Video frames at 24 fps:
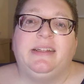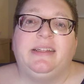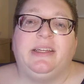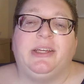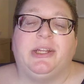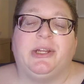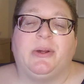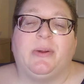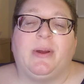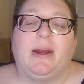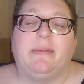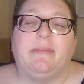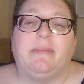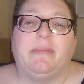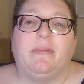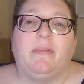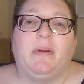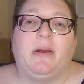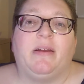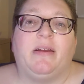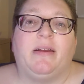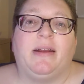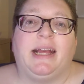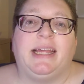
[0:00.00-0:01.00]
I
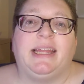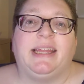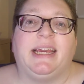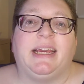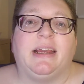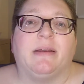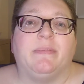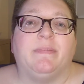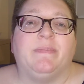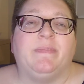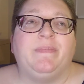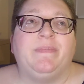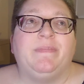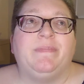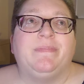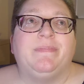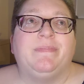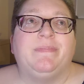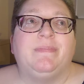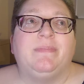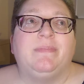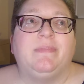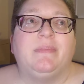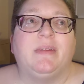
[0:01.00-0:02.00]
think I'm
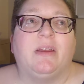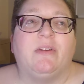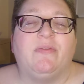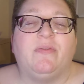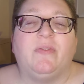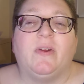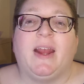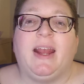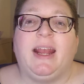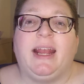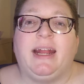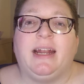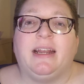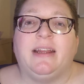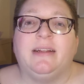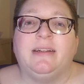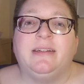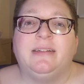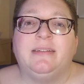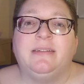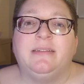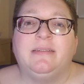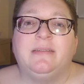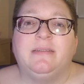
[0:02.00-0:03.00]
afraid,
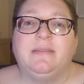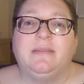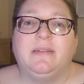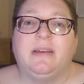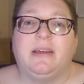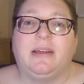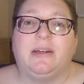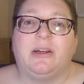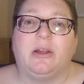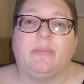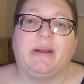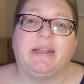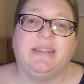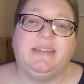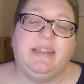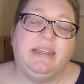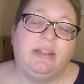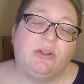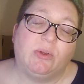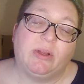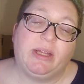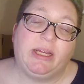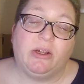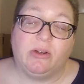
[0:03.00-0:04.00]
I don't know about
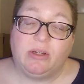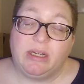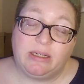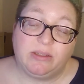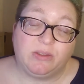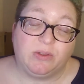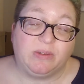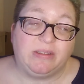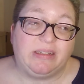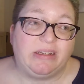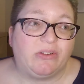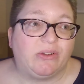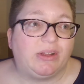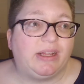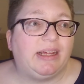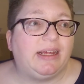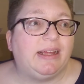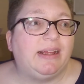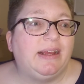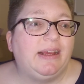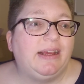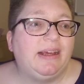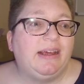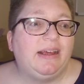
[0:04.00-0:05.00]
secretly or not so
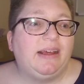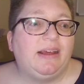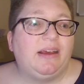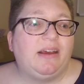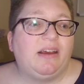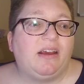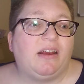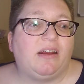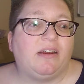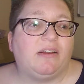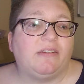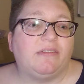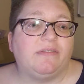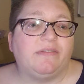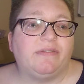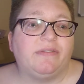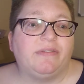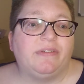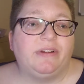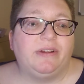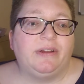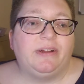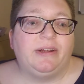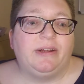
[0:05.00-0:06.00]
secretly, of,